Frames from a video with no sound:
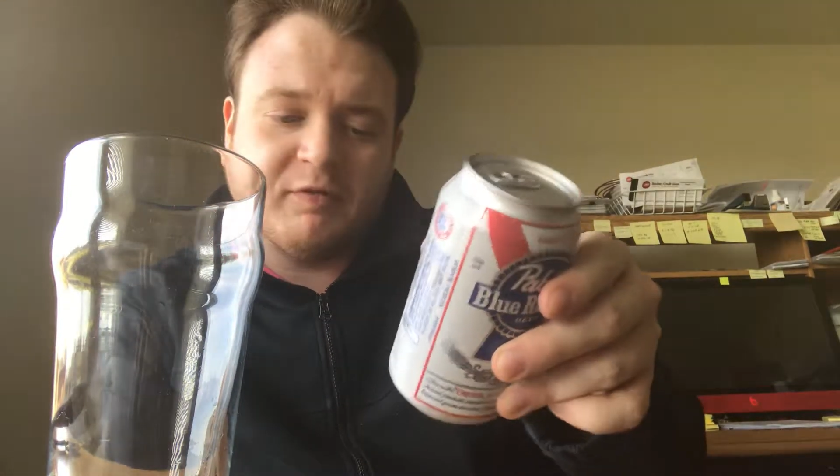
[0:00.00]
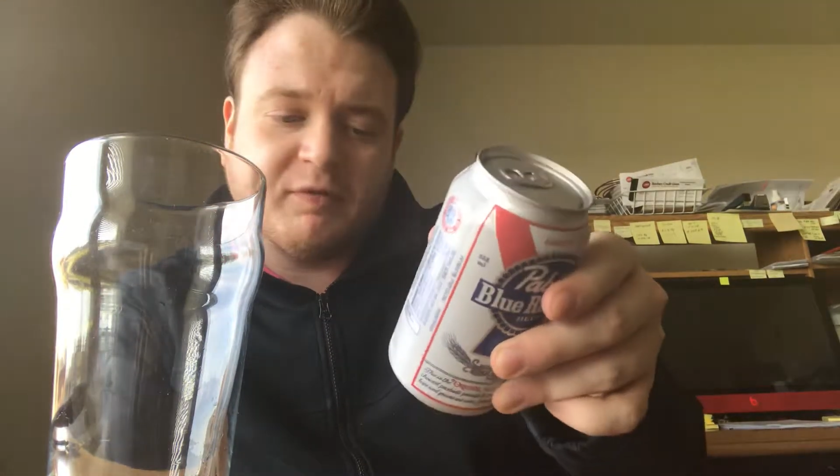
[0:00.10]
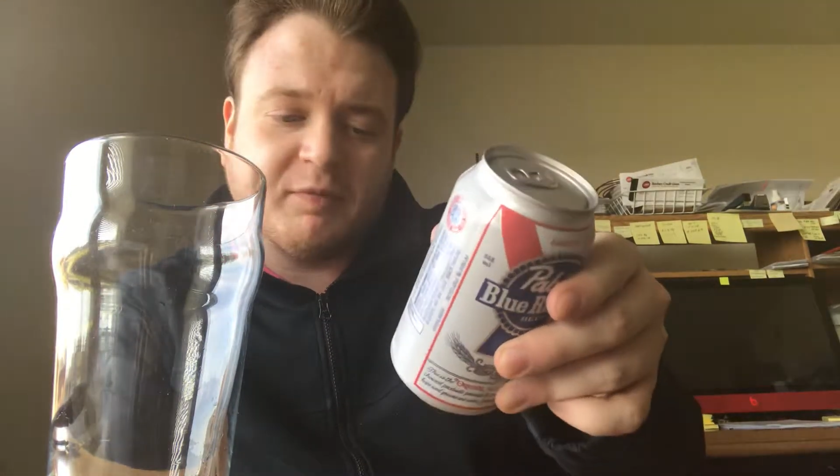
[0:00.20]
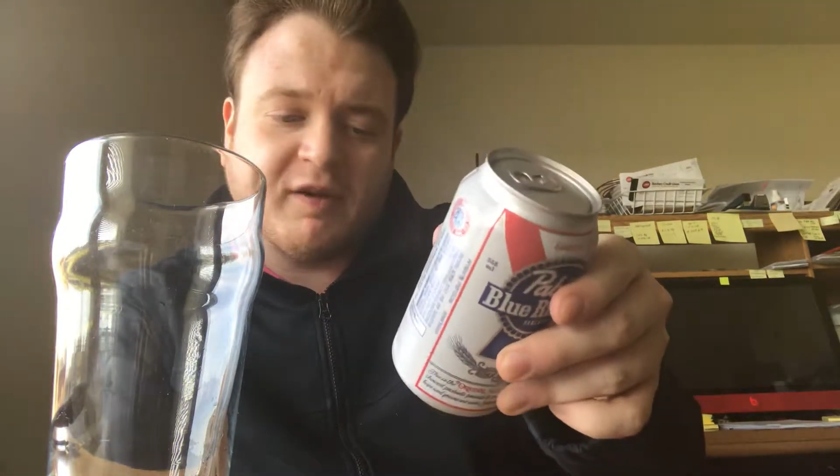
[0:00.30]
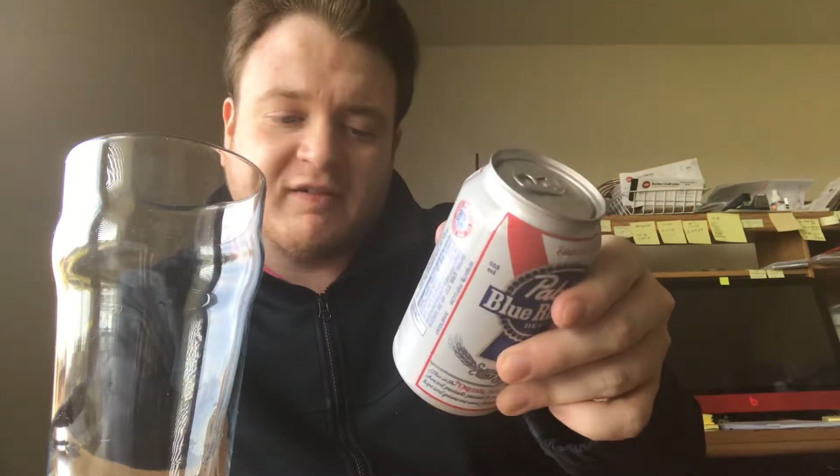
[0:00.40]
but
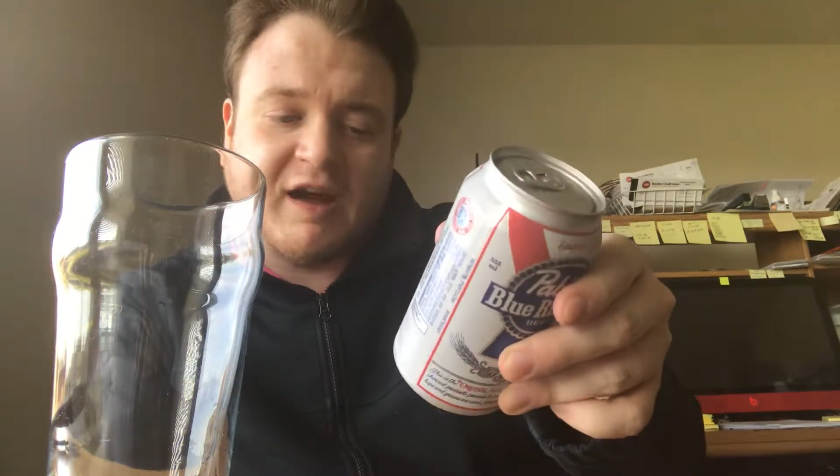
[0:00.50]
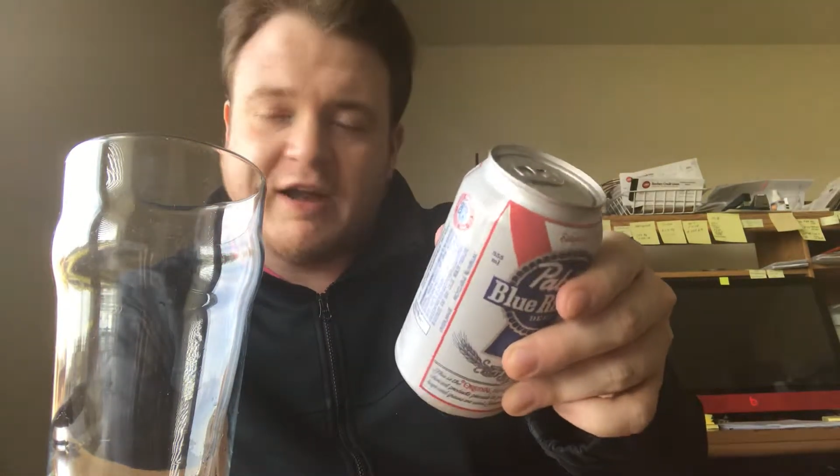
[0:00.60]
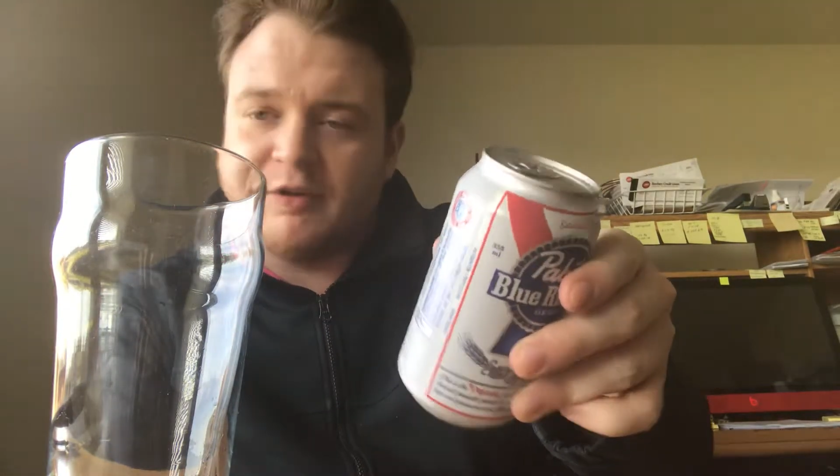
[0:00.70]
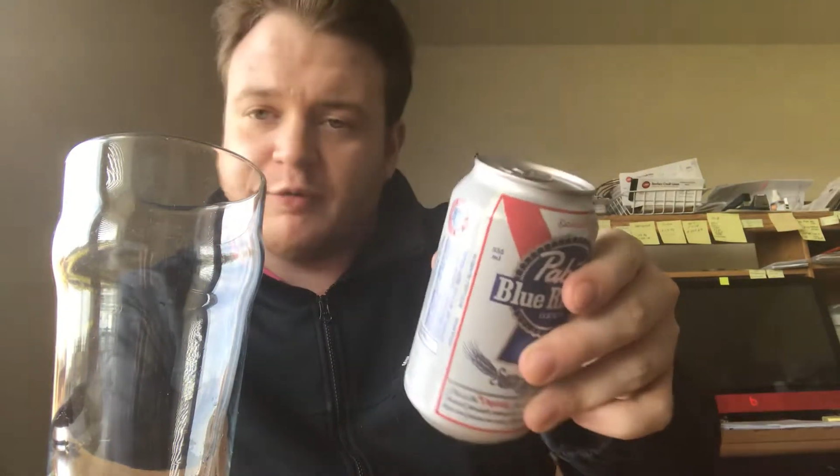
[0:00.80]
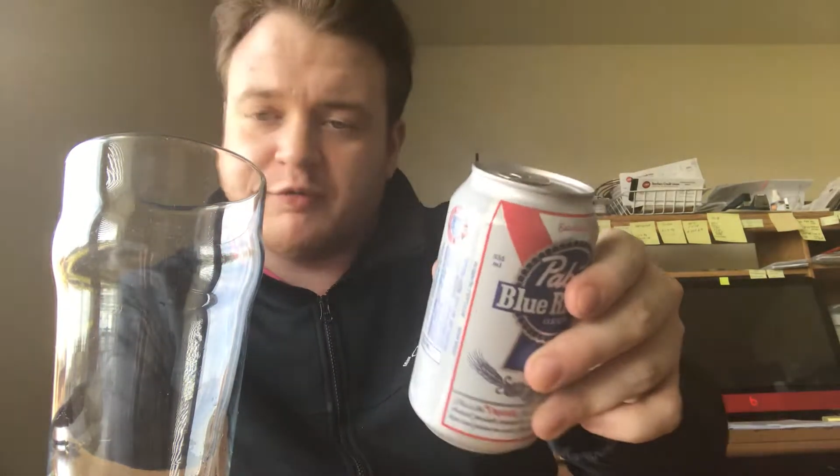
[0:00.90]
just because
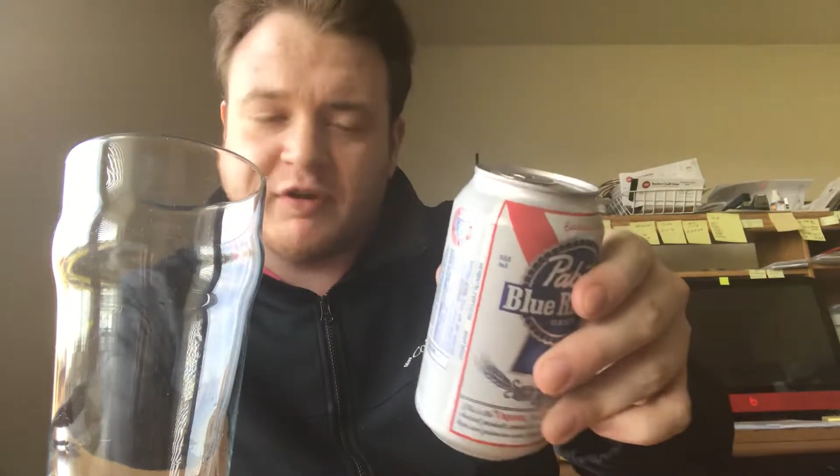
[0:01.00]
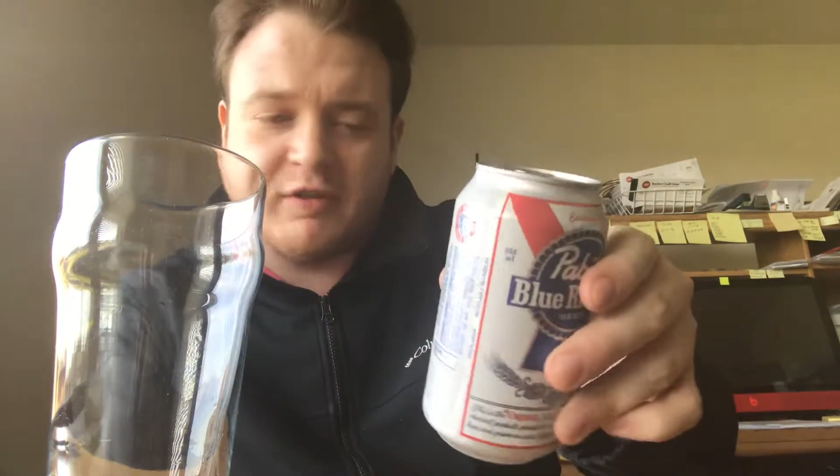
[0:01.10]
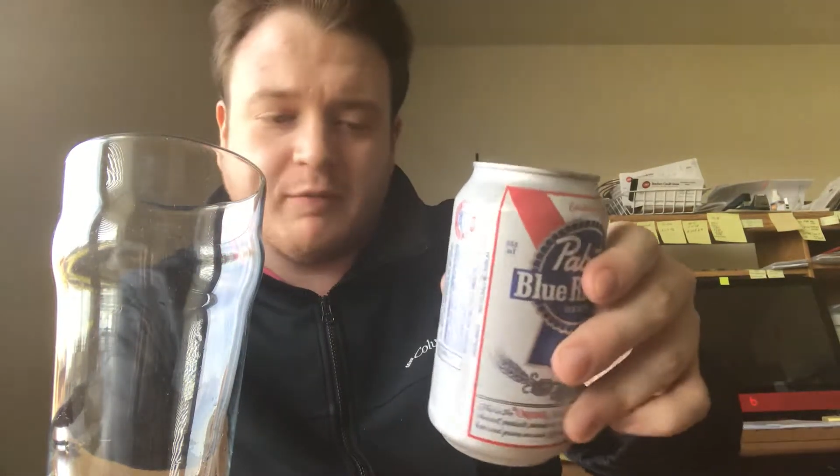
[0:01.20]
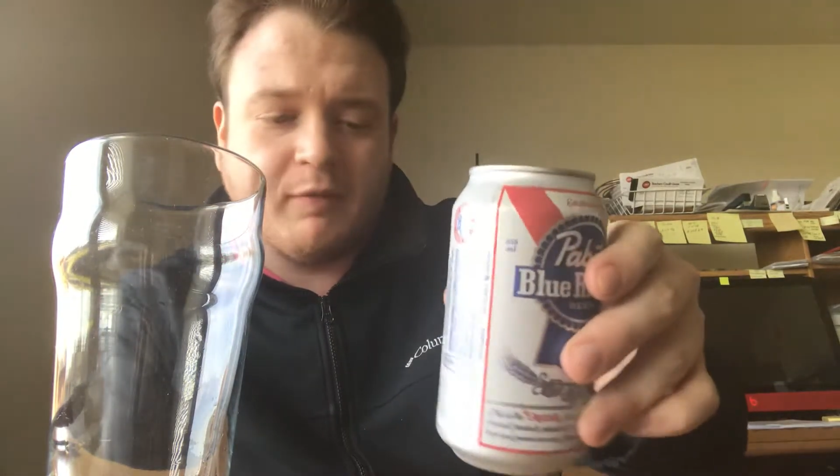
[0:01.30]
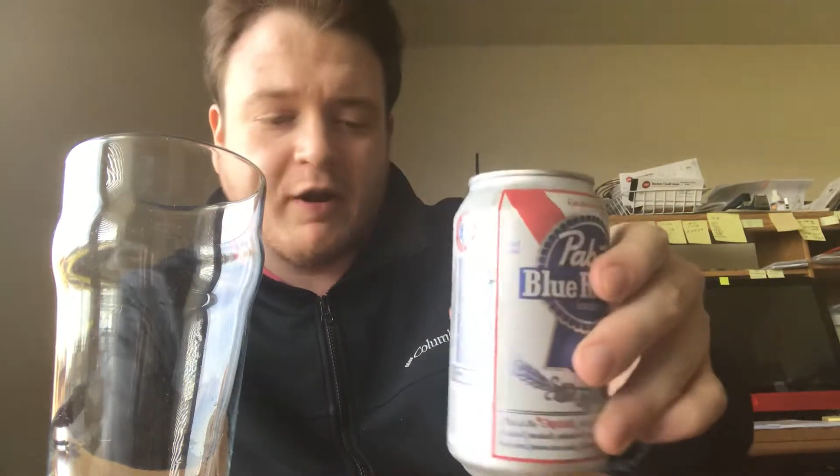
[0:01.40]
I don't drink
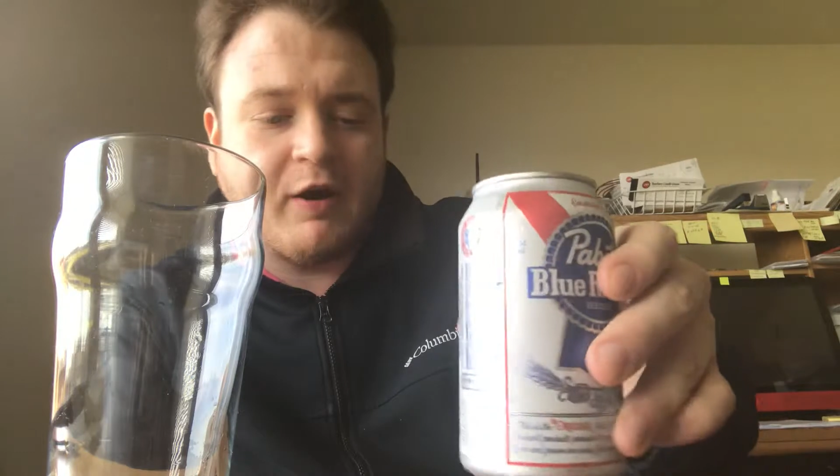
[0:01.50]
them,